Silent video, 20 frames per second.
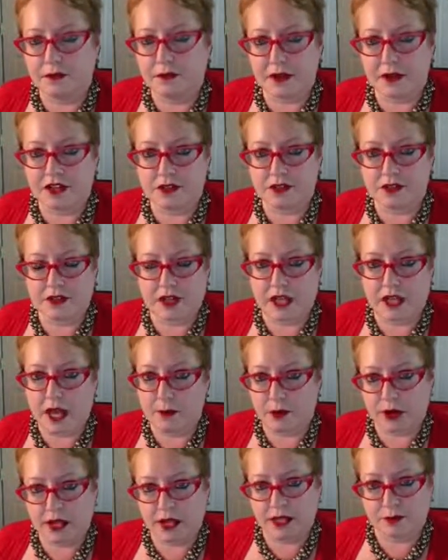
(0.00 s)
information the
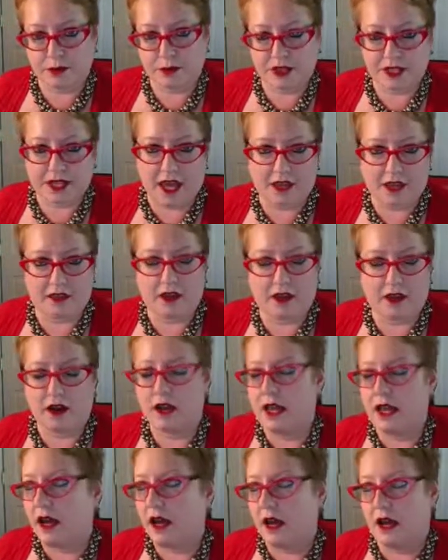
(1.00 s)
library has put
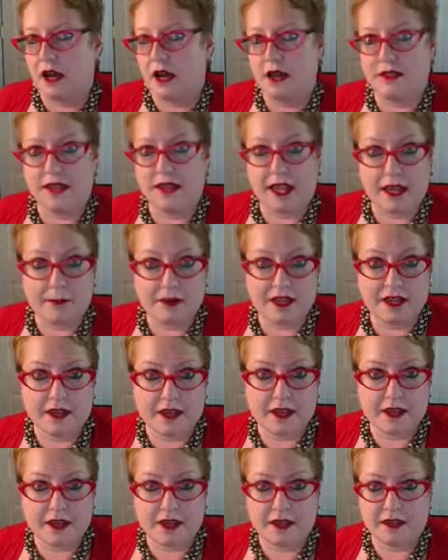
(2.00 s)
together, the
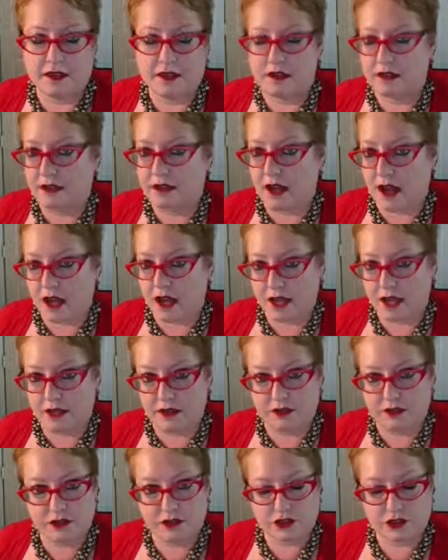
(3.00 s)
APA
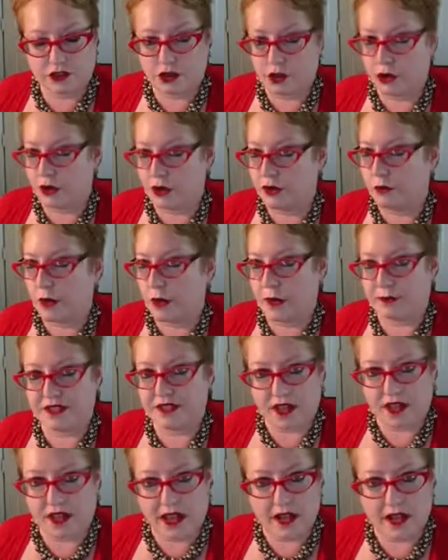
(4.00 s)
guide, its current
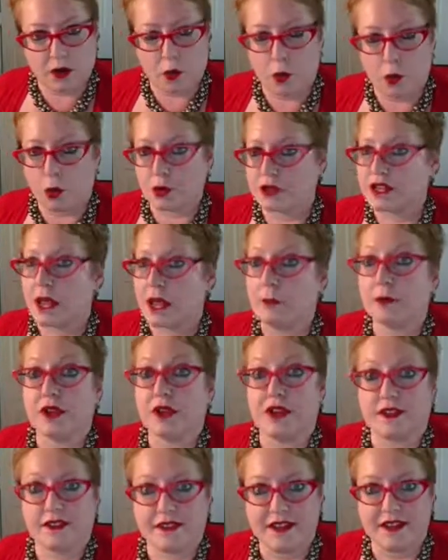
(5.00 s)
website, or
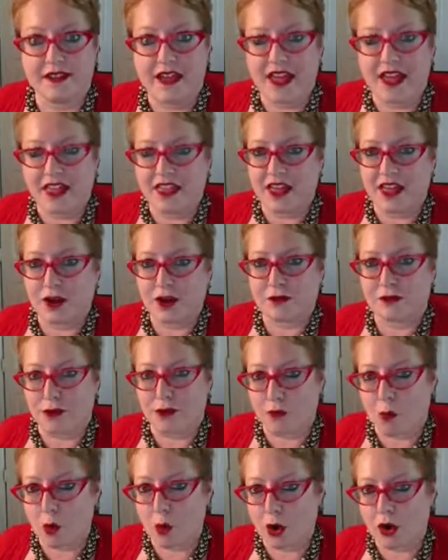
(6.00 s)
templates that are
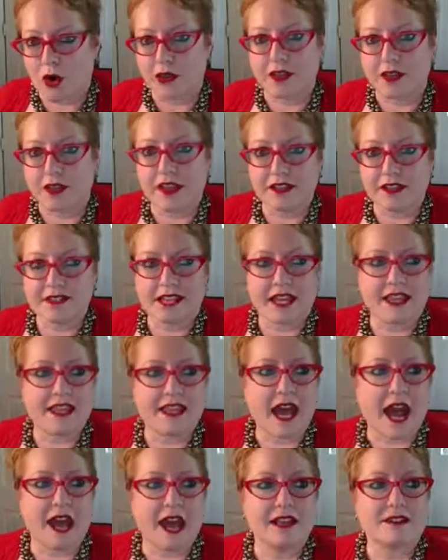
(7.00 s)
from Word, things
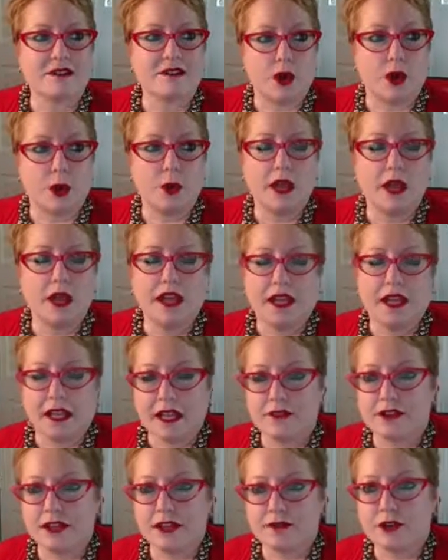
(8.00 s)
like that. So
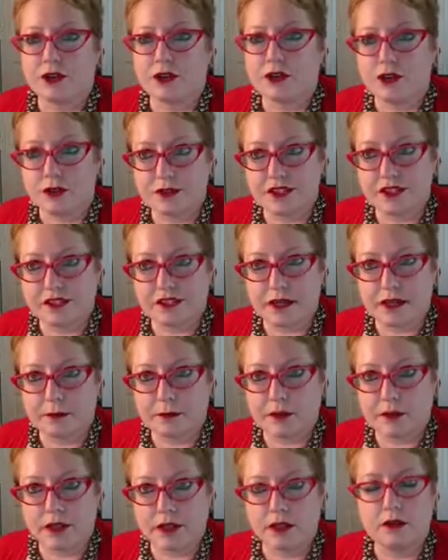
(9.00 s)
even if you're using the
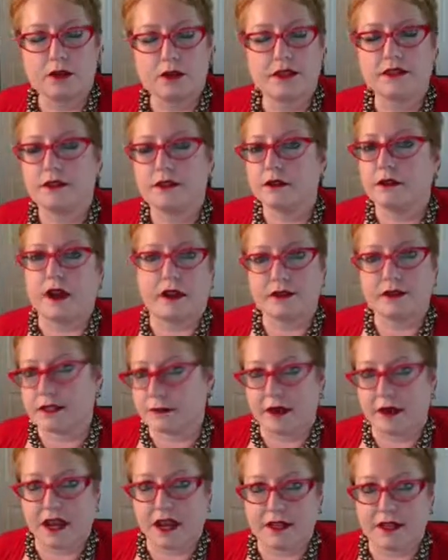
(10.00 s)
template, you can still
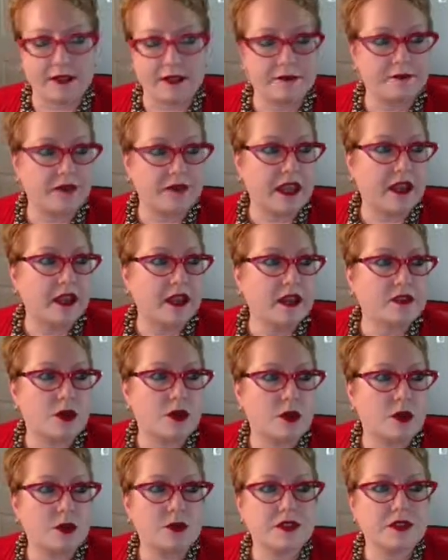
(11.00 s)
customize it.
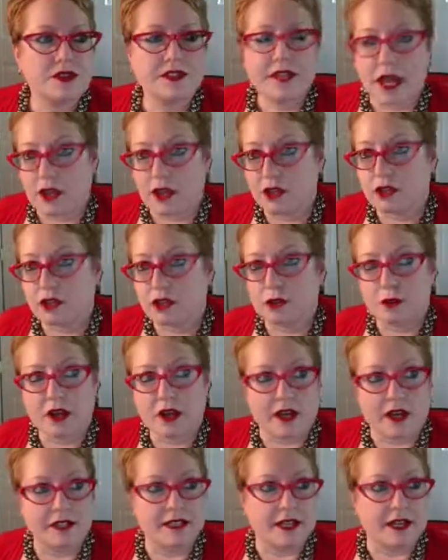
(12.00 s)
So this is how you
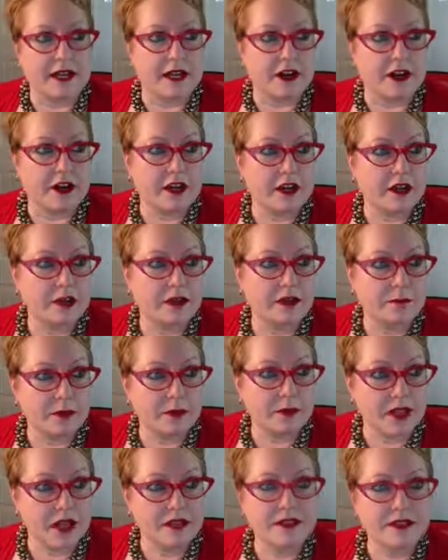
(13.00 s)
do a content area.
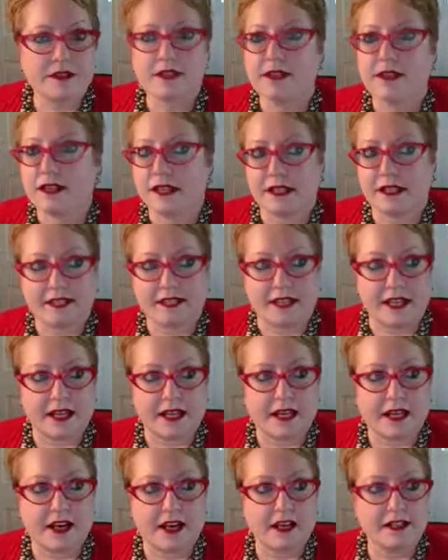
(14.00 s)
Plus,
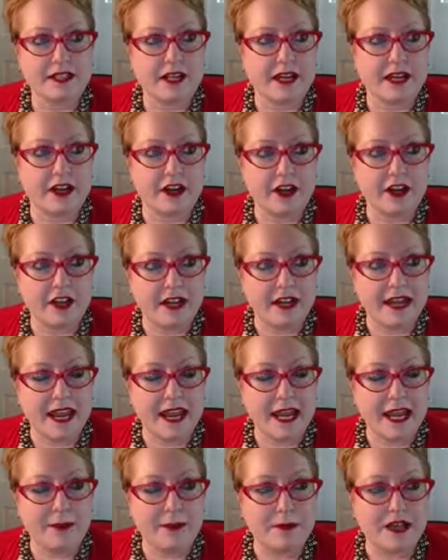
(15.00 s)
select content area,
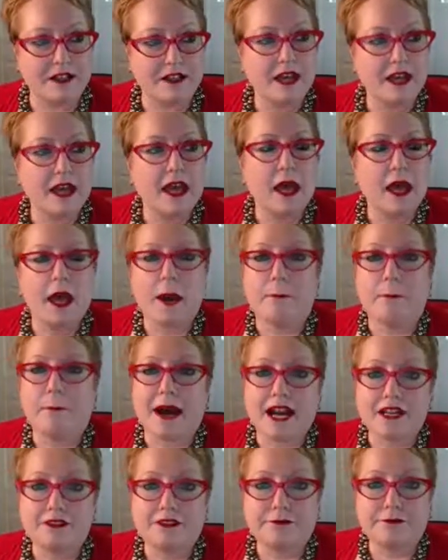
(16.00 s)
name it.
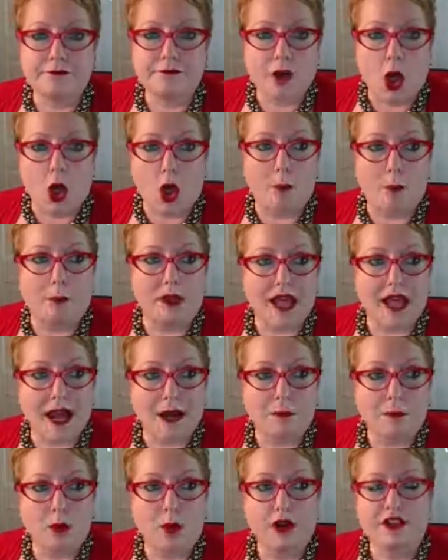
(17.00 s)
By default,
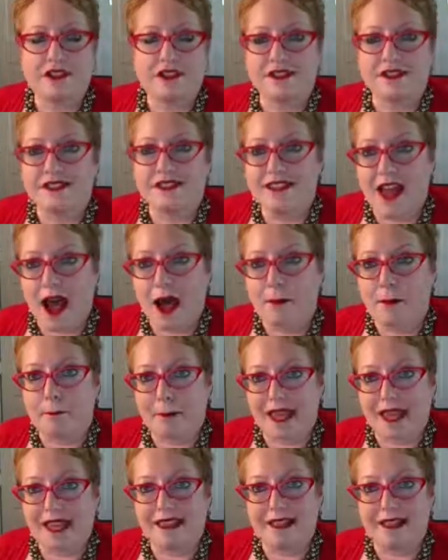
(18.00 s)
Blackboard does
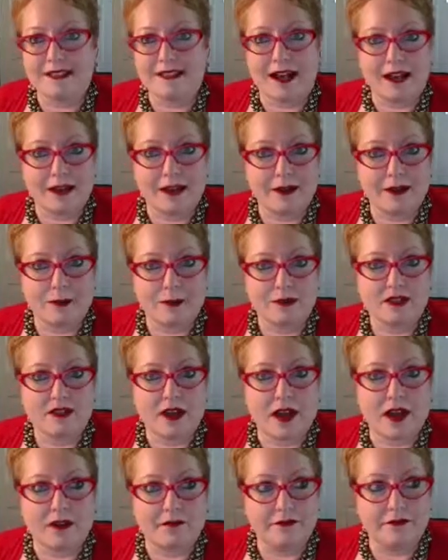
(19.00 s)
not make these
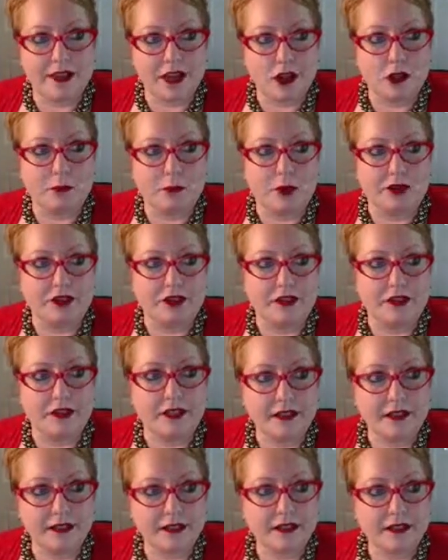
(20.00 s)
items available.
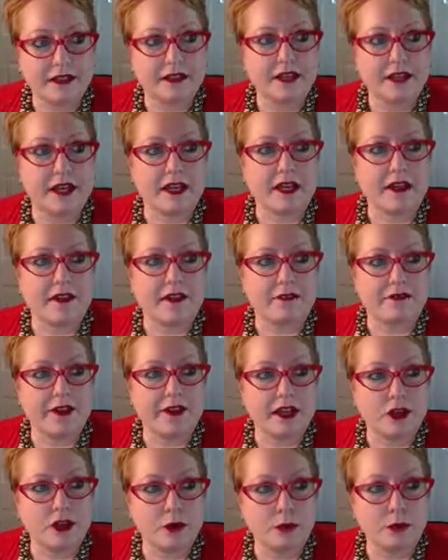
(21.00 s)
You need to click
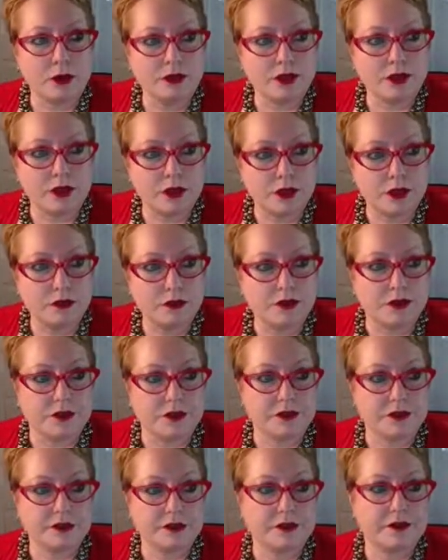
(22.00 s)
available to
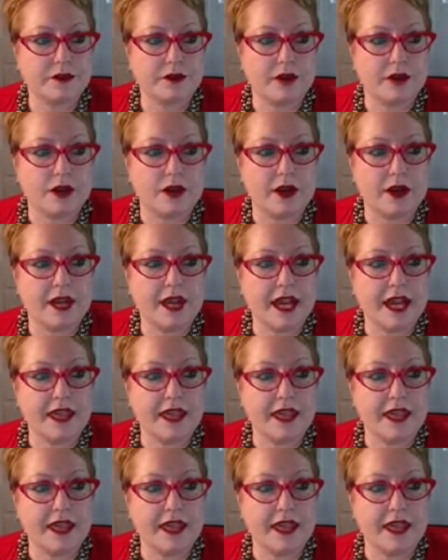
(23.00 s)
users, all